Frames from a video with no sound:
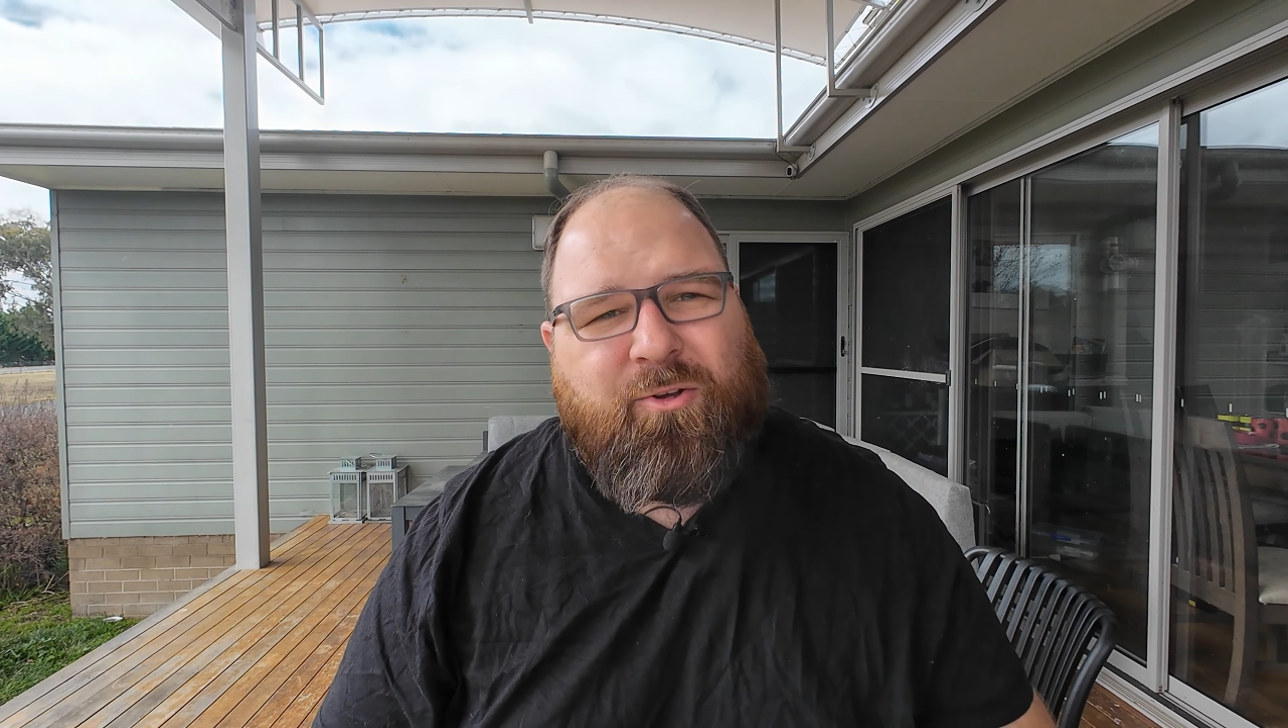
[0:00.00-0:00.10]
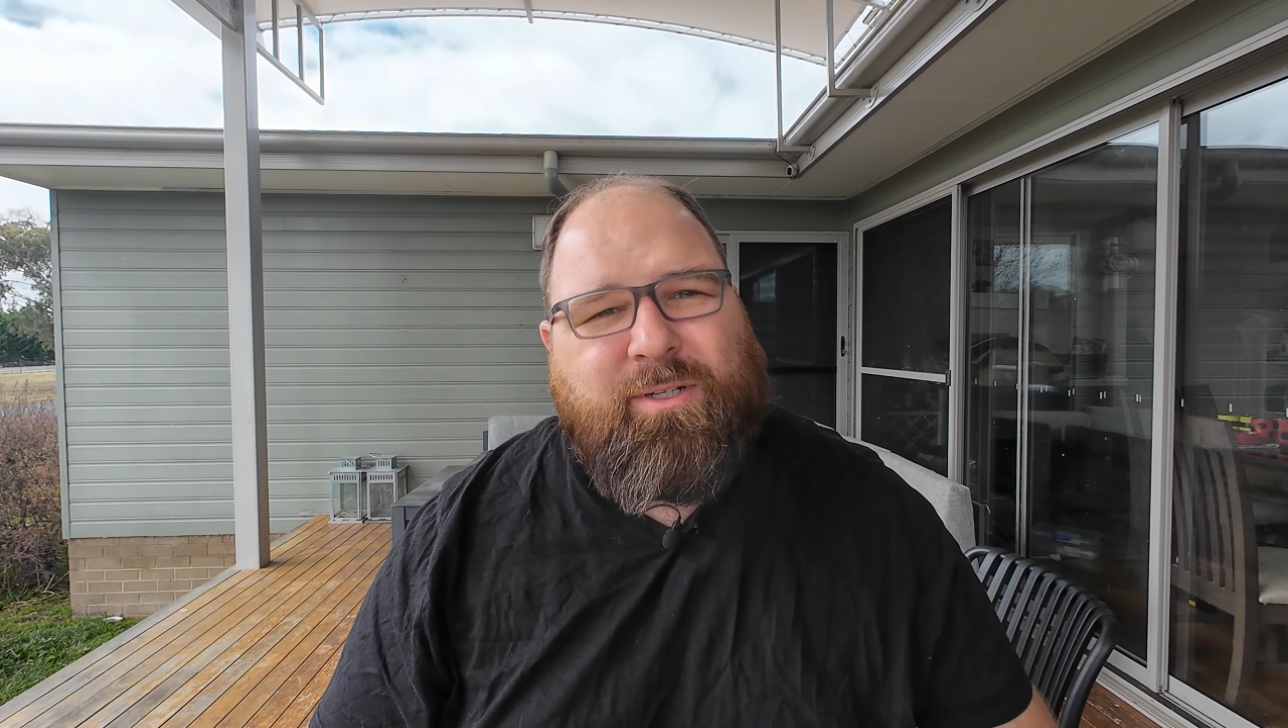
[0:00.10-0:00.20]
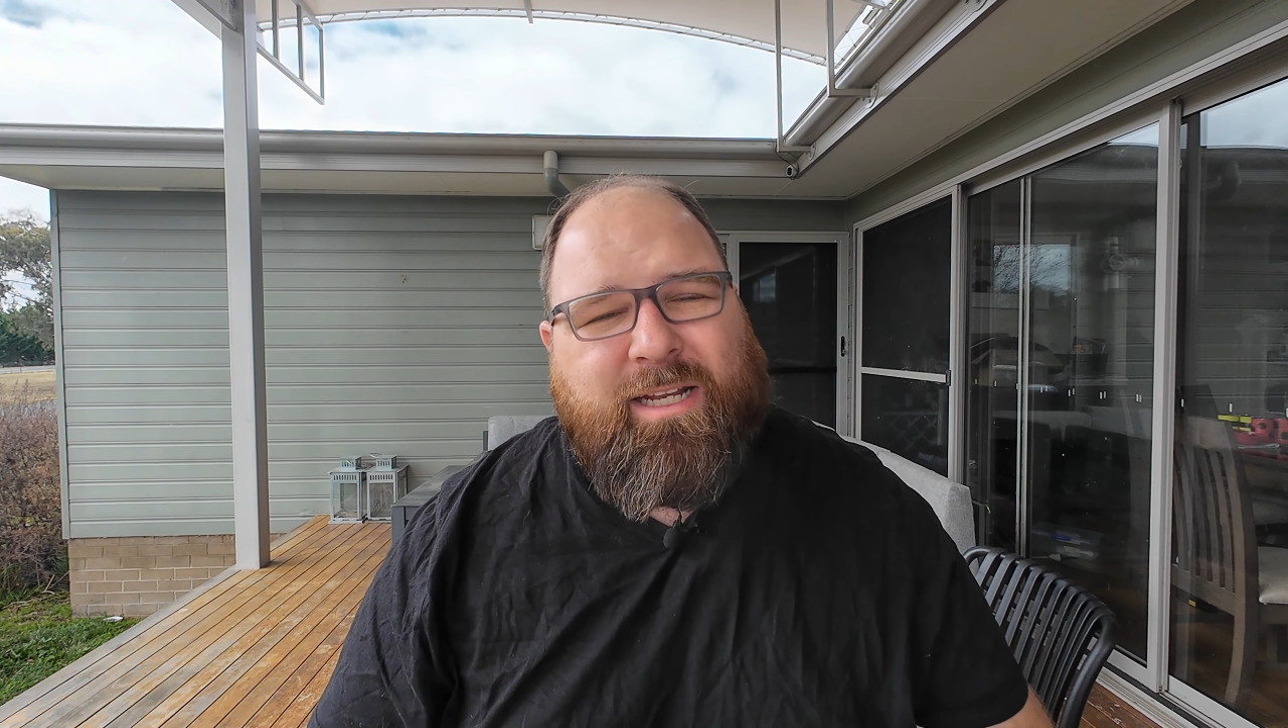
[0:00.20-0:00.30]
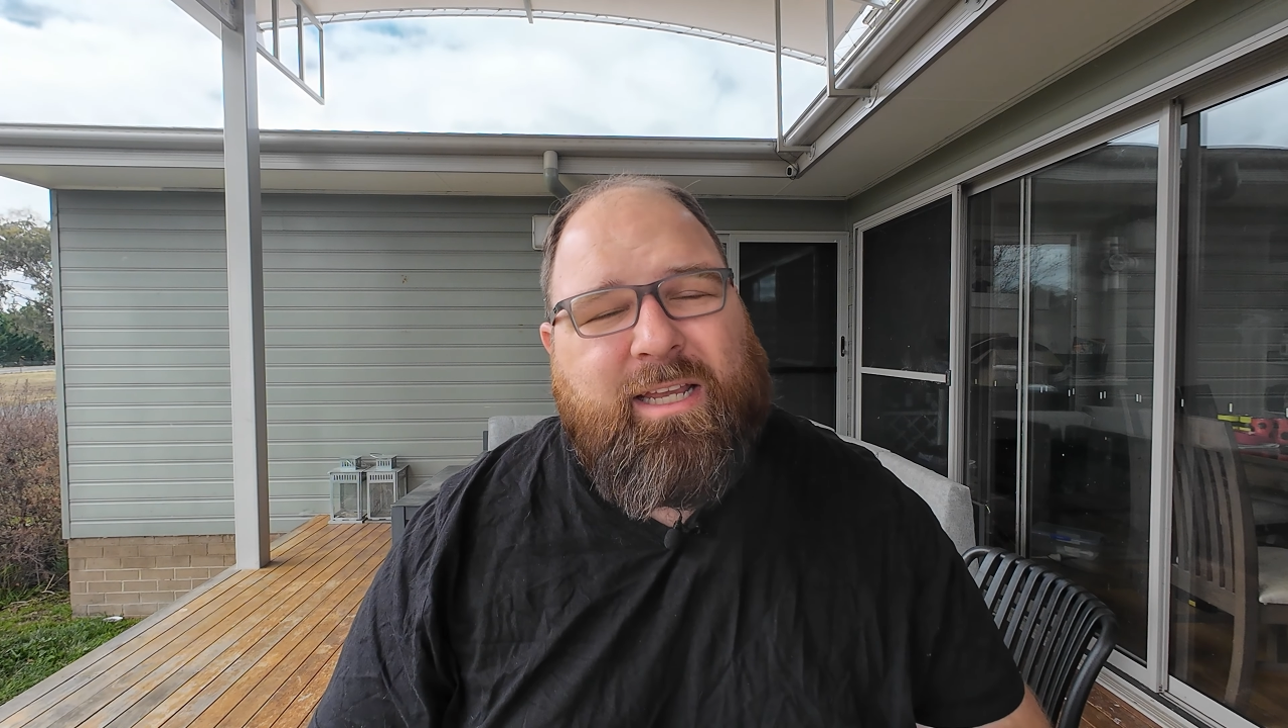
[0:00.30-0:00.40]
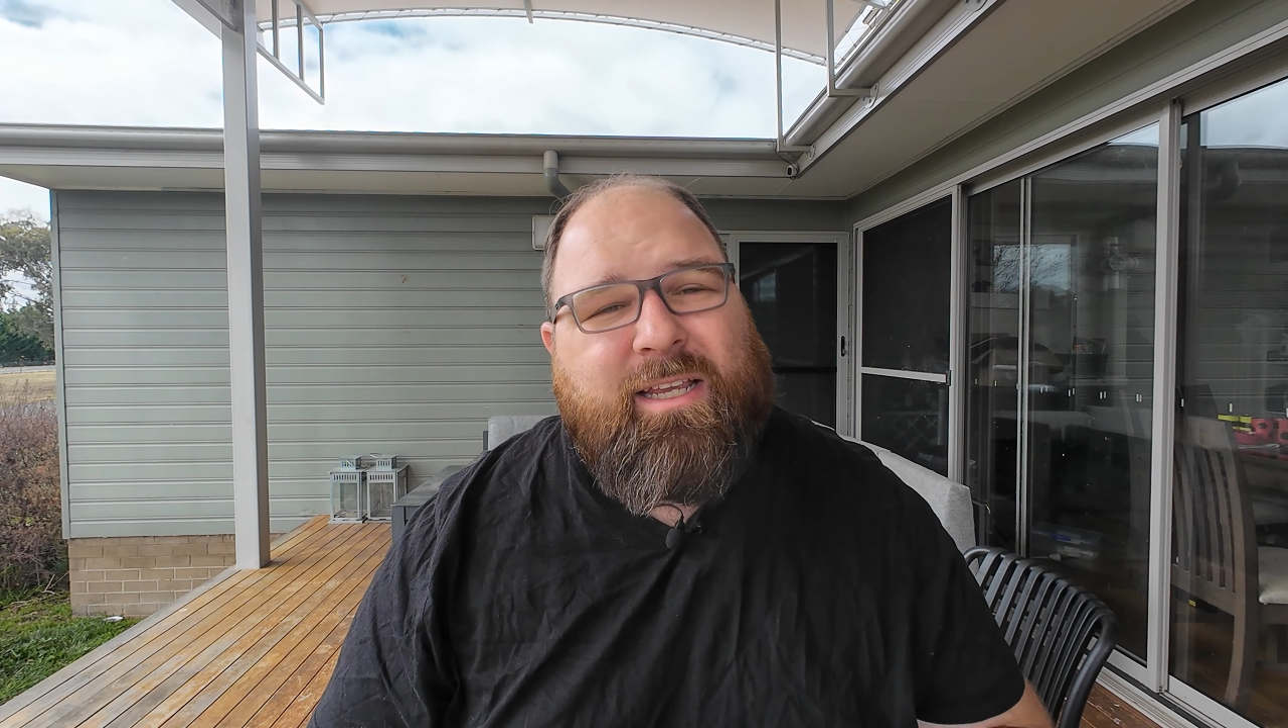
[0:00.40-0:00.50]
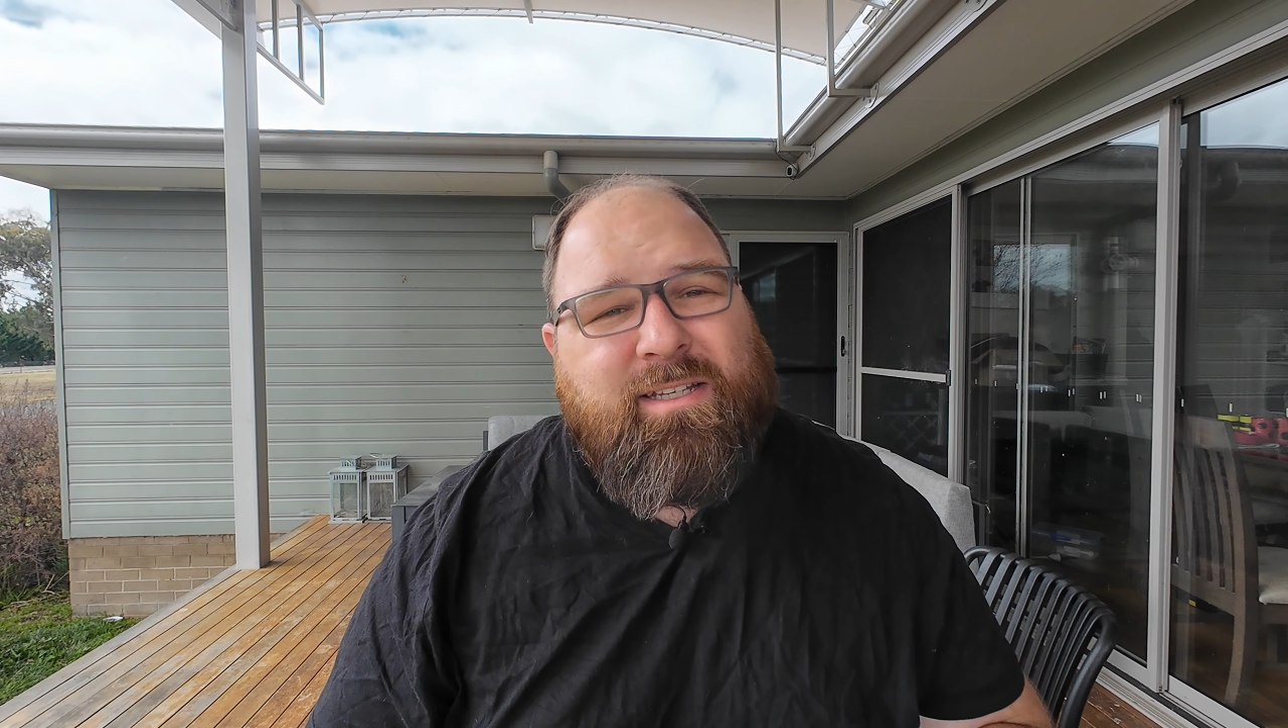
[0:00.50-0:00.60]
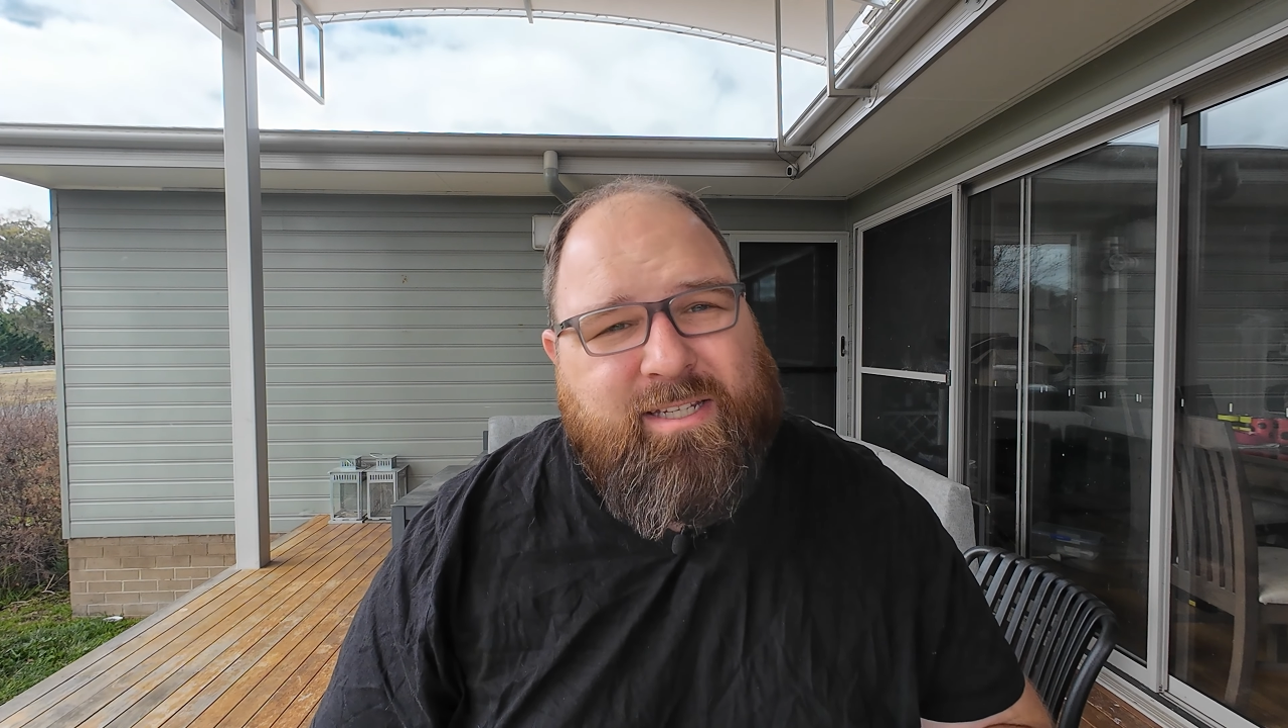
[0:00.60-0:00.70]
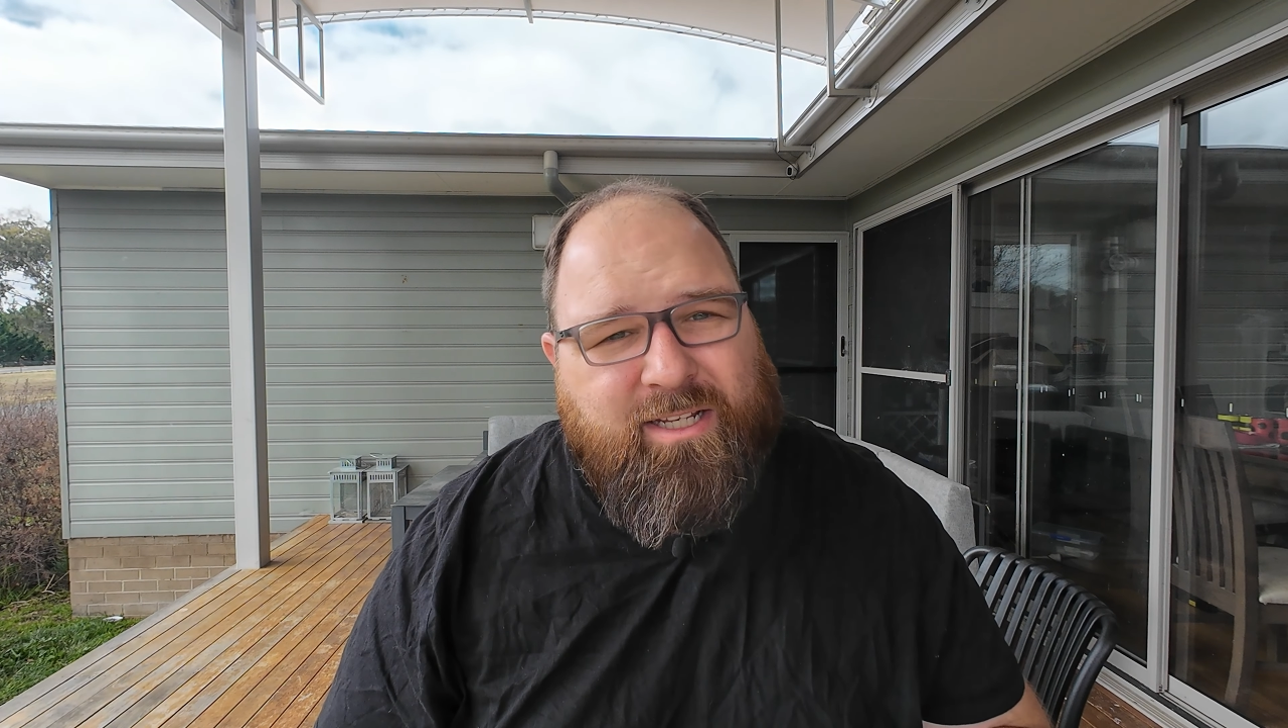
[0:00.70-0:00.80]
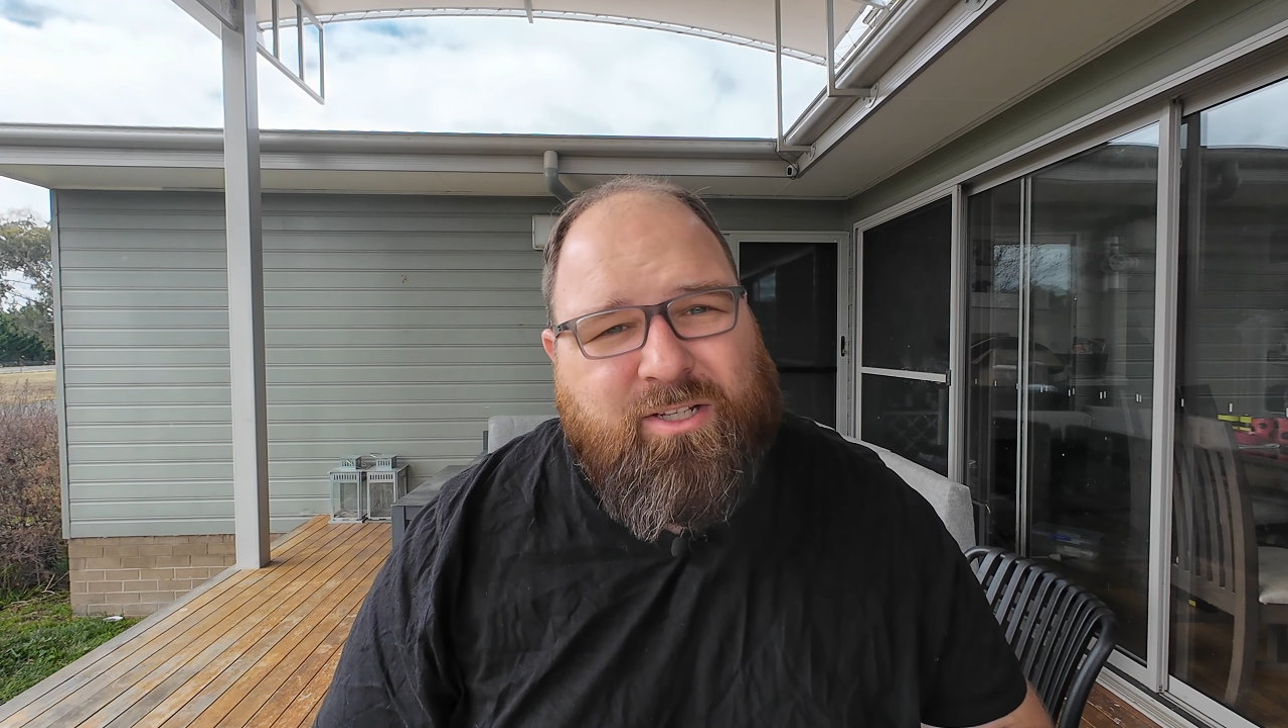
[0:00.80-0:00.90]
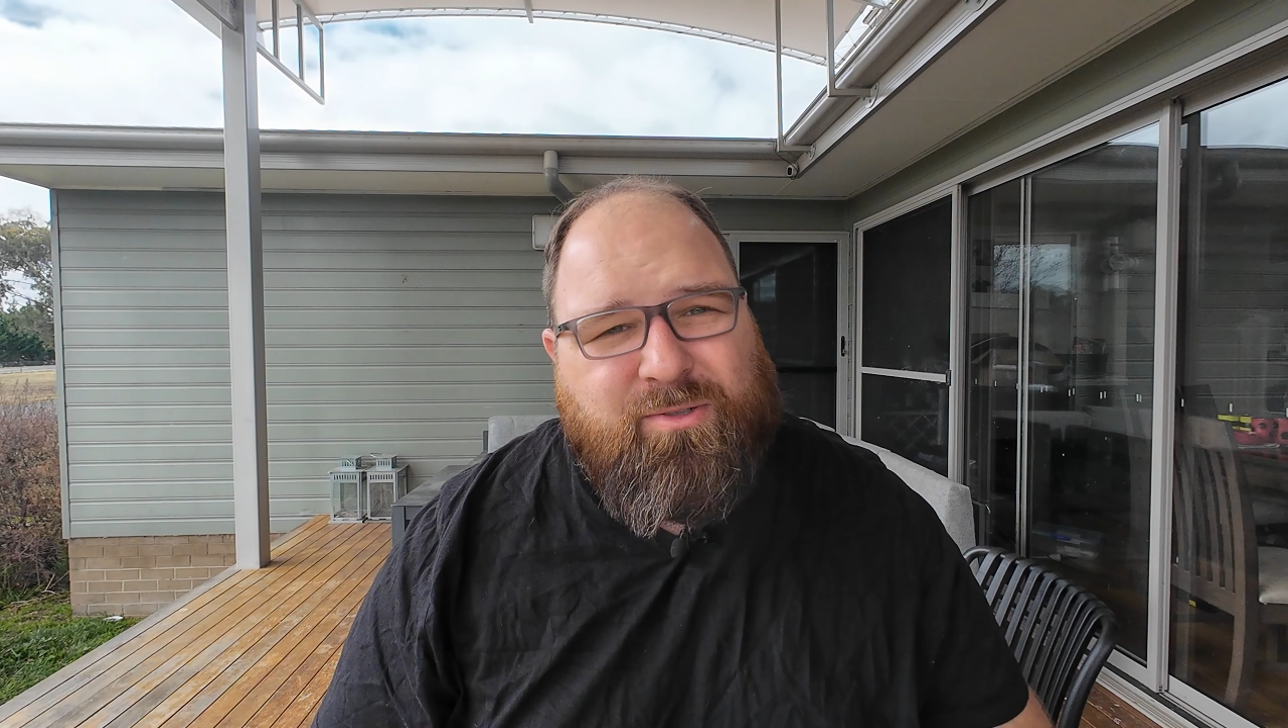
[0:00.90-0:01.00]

Houdini continued